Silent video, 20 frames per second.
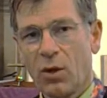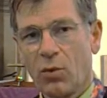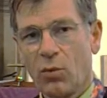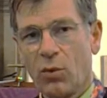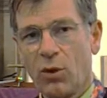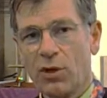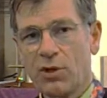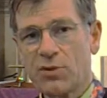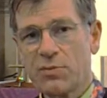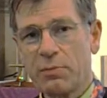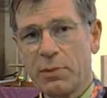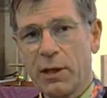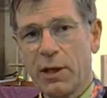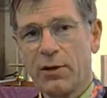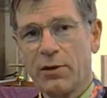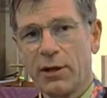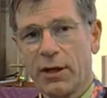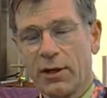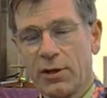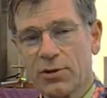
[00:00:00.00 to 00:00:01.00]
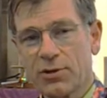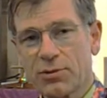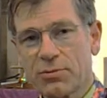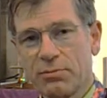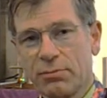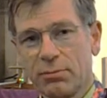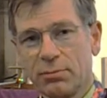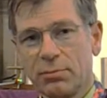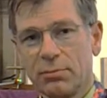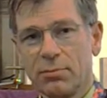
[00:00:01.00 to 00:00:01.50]
was blown out
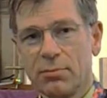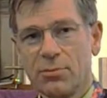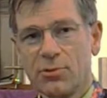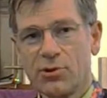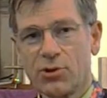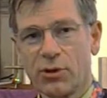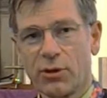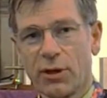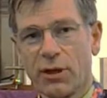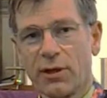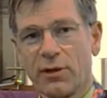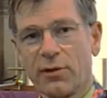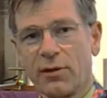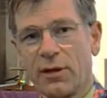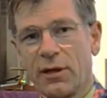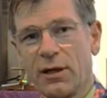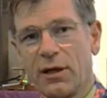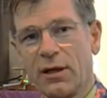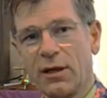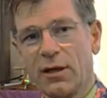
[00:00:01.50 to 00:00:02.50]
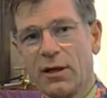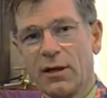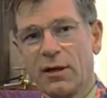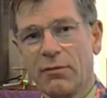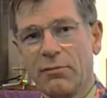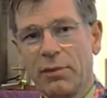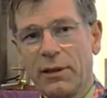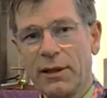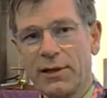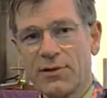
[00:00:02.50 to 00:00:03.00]
during the
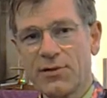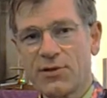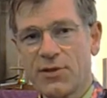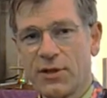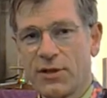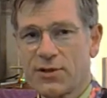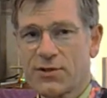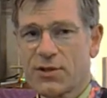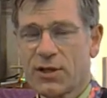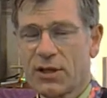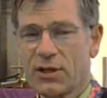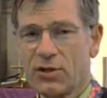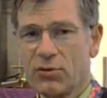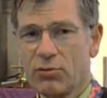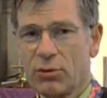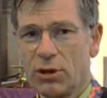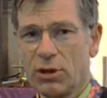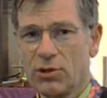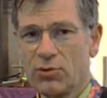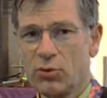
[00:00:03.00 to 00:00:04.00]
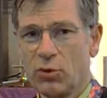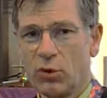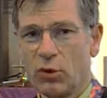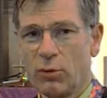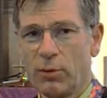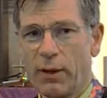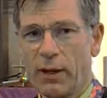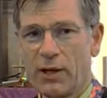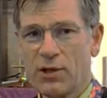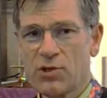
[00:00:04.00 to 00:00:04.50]
Blitz in the Second World War
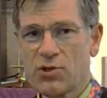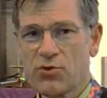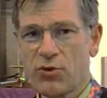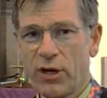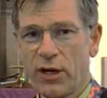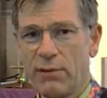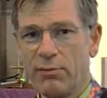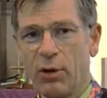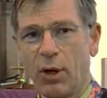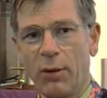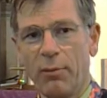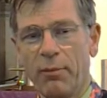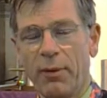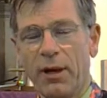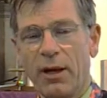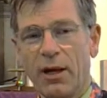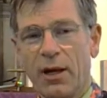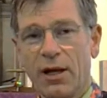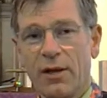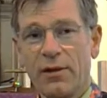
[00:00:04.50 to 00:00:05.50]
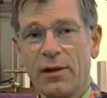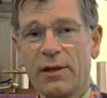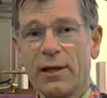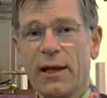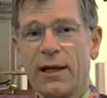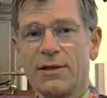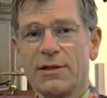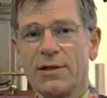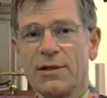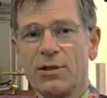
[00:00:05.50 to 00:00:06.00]
by a stray bomb that
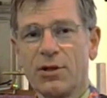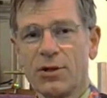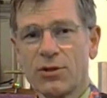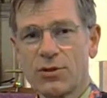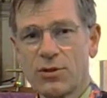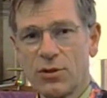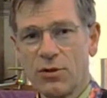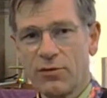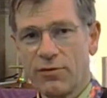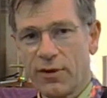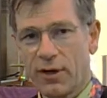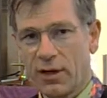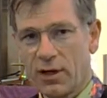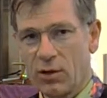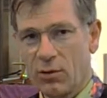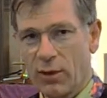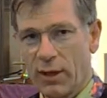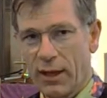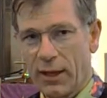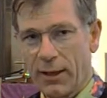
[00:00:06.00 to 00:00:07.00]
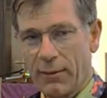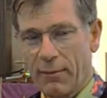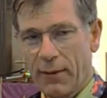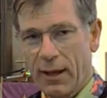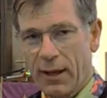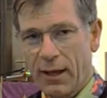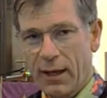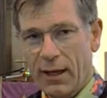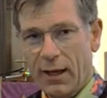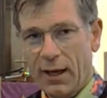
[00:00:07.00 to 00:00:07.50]
landed not too far away
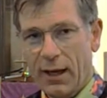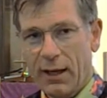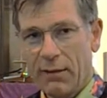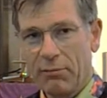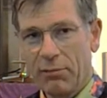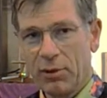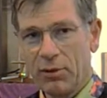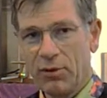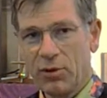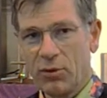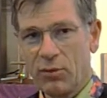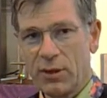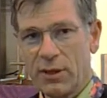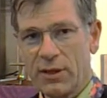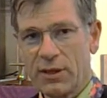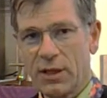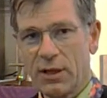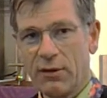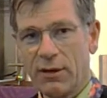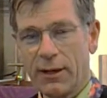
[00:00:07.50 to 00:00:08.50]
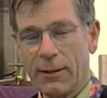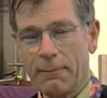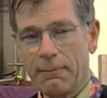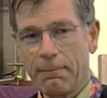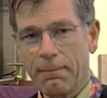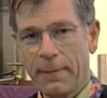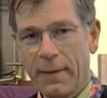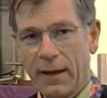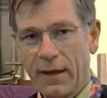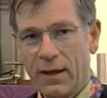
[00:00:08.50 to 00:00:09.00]
and blew the window in.
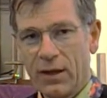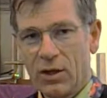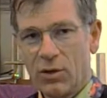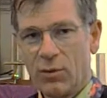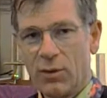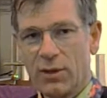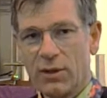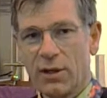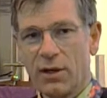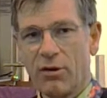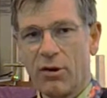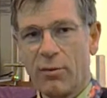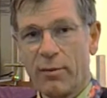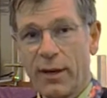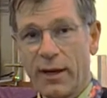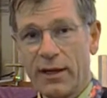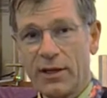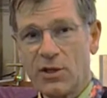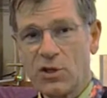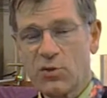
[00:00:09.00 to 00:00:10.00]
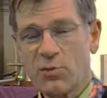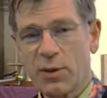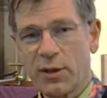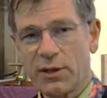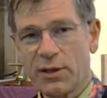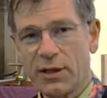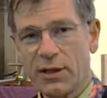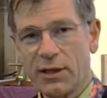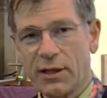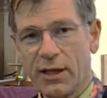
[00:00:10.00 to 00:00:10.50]
The window remains, but
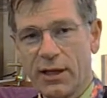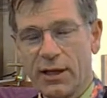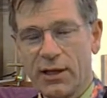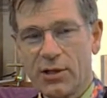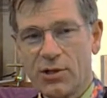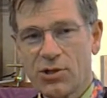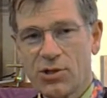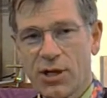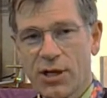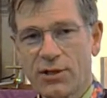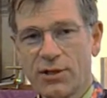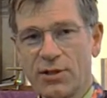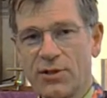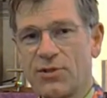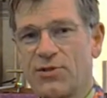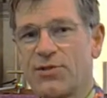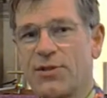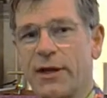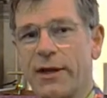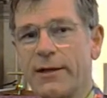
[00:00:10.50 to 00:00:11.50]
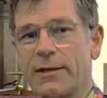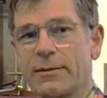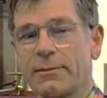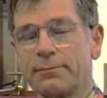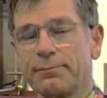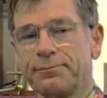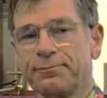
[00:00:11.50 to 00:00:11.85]
in a shattered state.